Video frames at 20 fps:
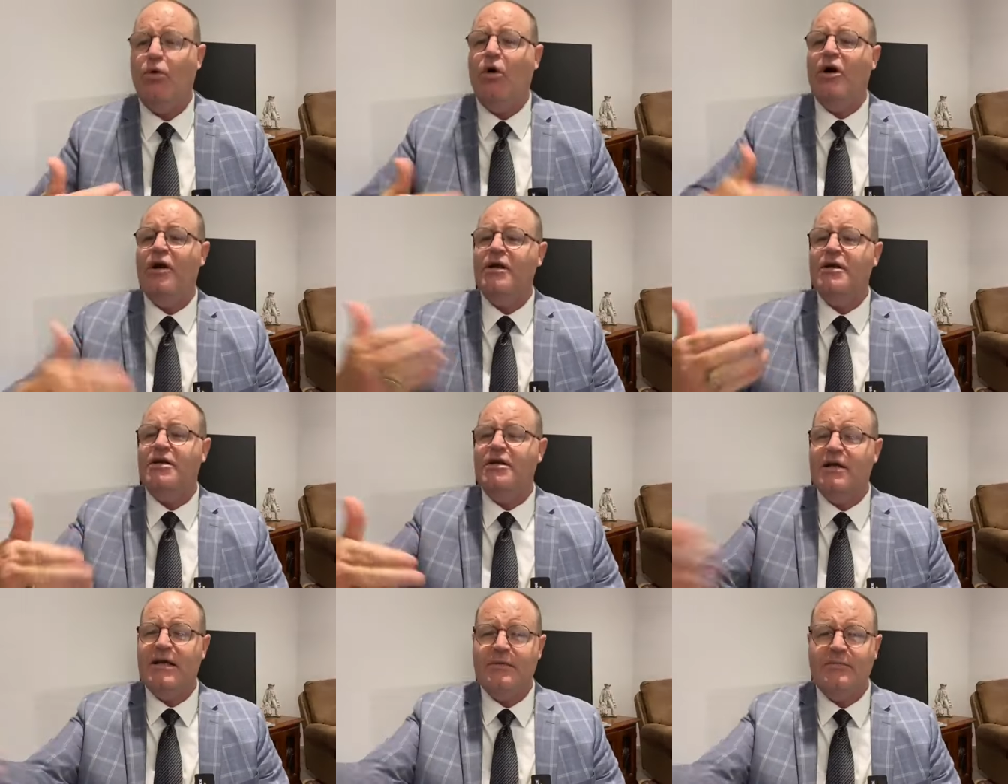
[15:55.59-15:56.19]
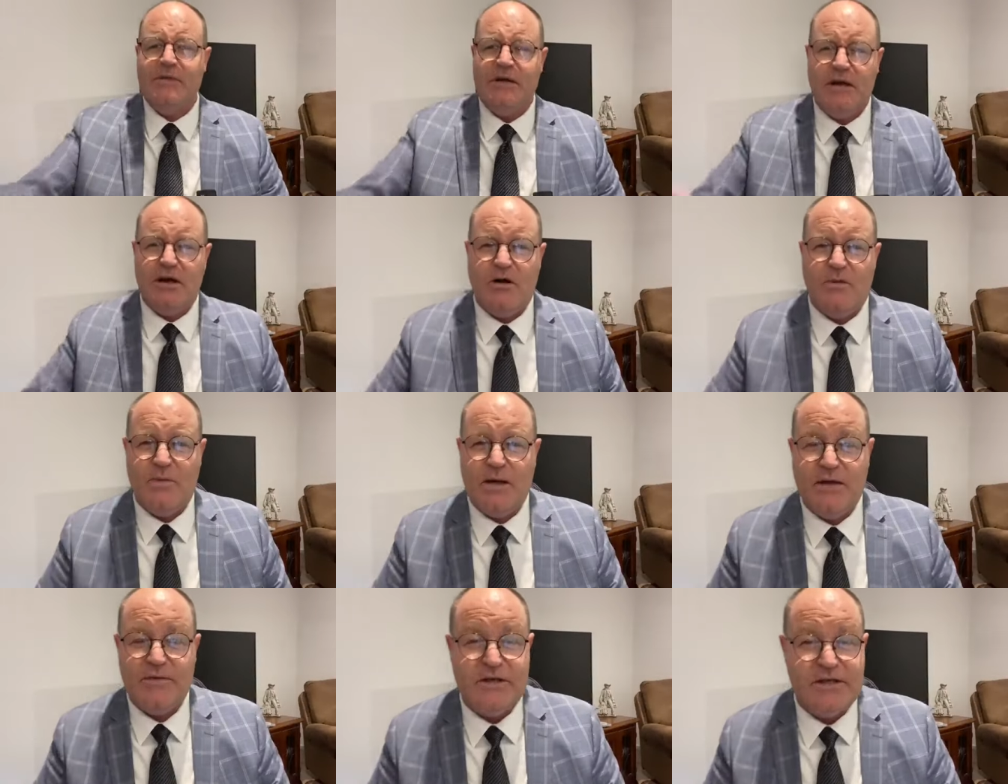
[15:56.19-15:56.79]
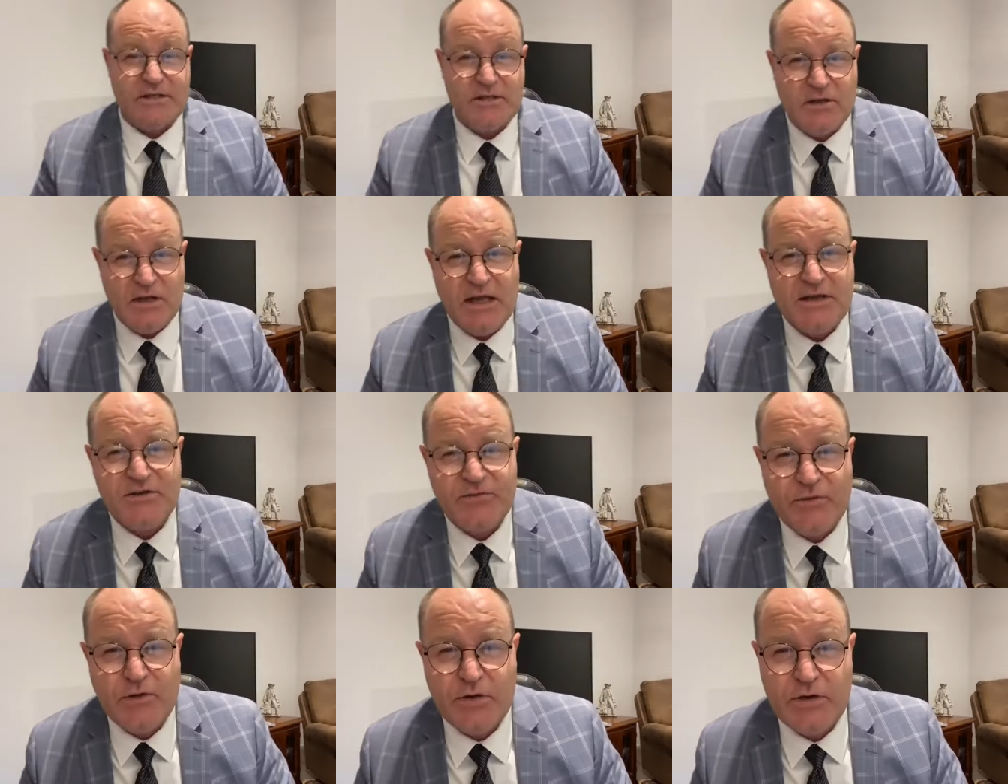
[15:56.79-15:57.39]
Why didn't you let me know about this? And
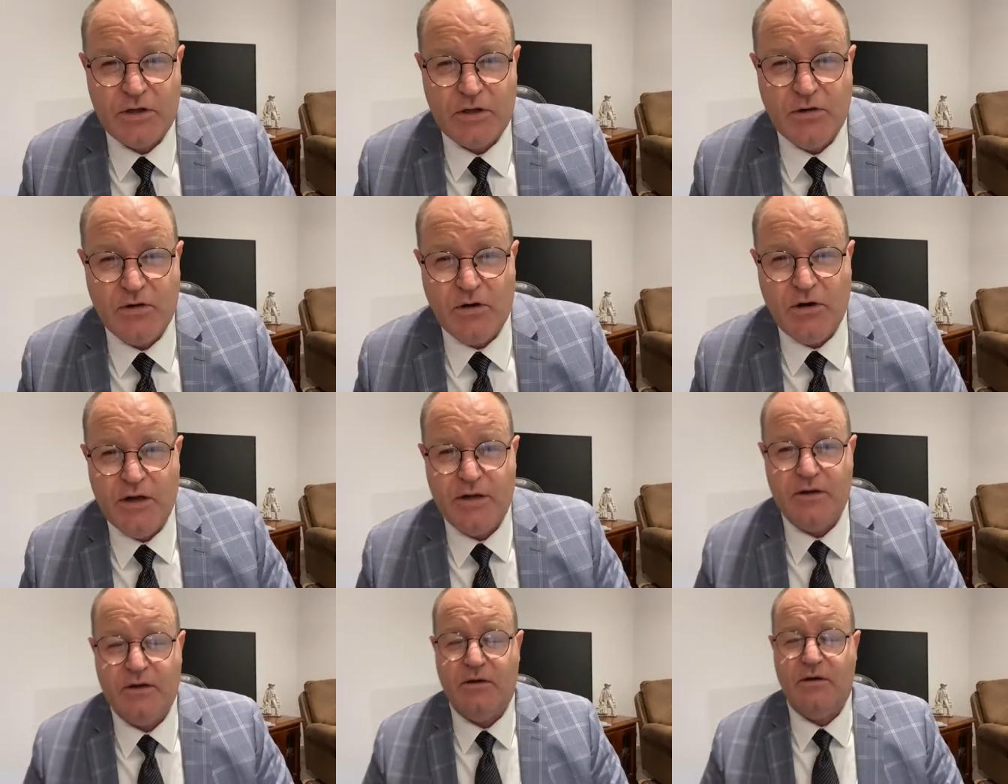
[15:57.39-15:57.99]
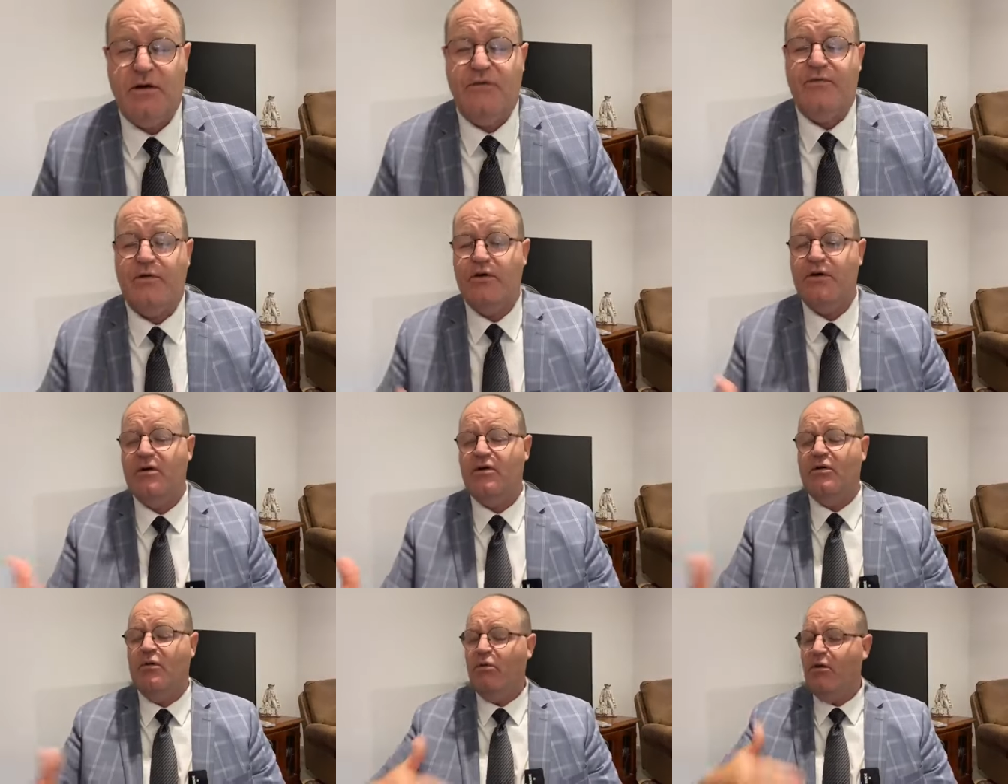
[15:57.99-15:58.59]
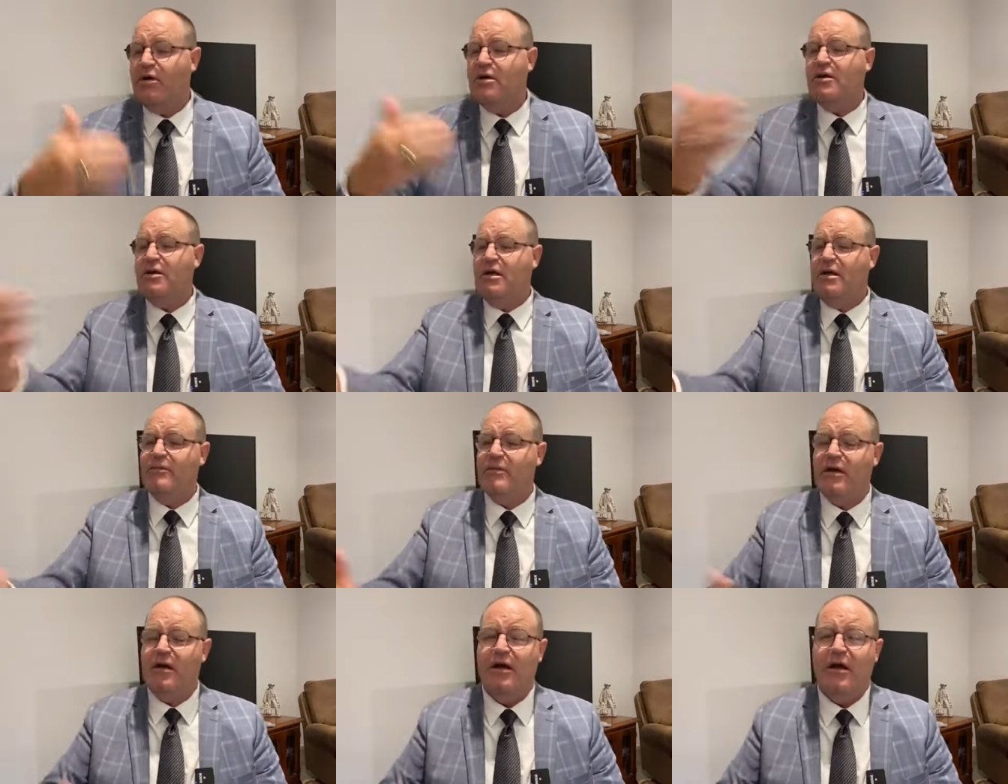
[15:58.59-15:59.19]
that's very kind, all right, very kind. Why didn't you
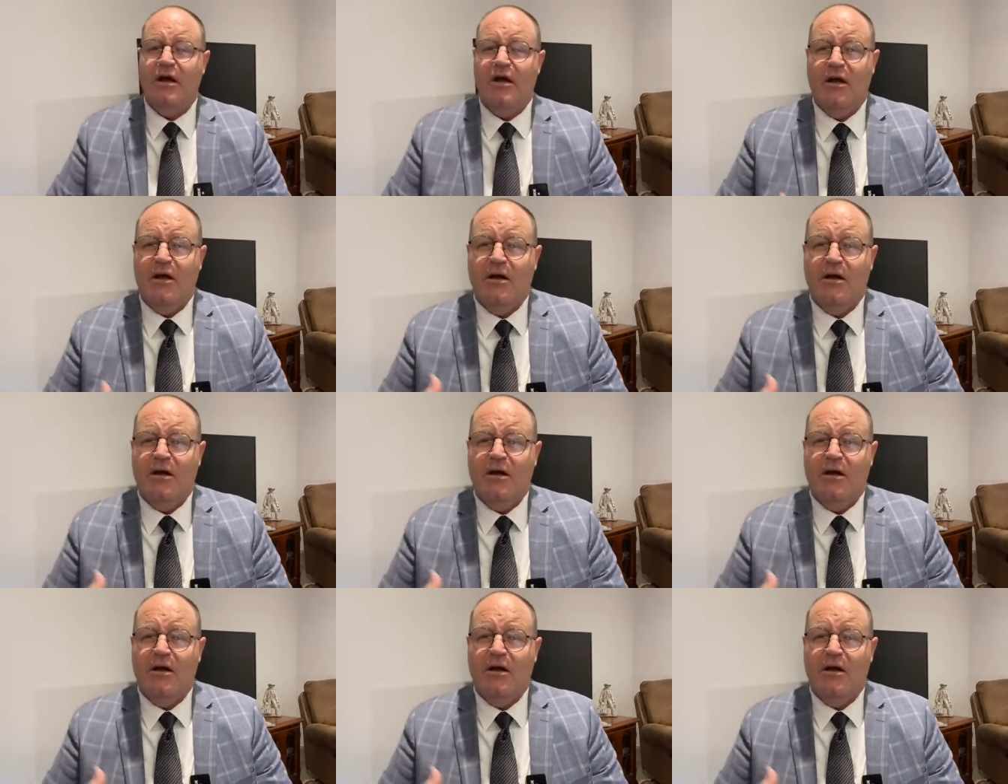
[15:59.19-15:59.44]
let me know?